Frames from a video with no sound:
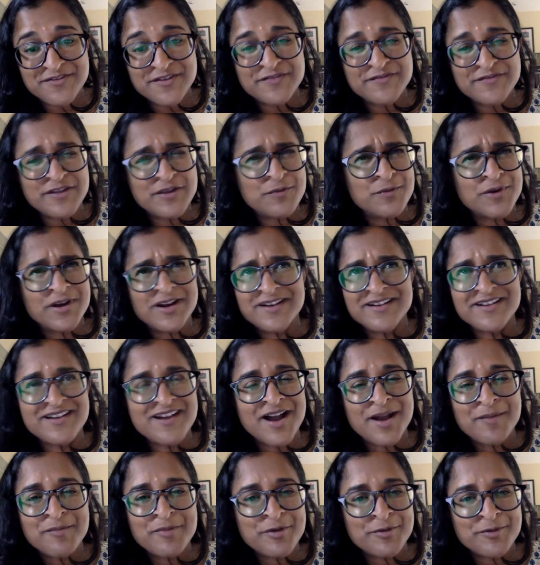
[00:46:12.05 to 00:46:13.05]
fifty-one
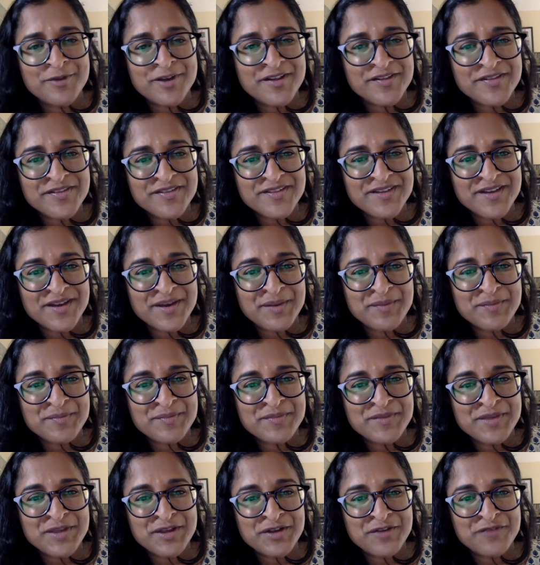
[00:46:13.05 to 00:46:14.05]
Commonwealth,
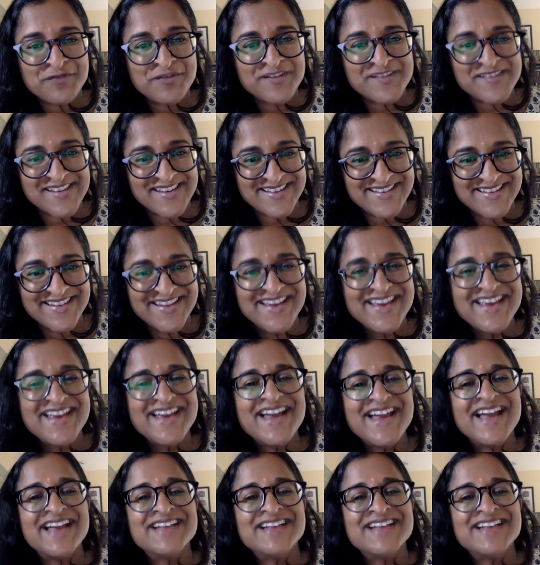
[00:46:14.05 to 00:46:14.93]
um, you know, visit.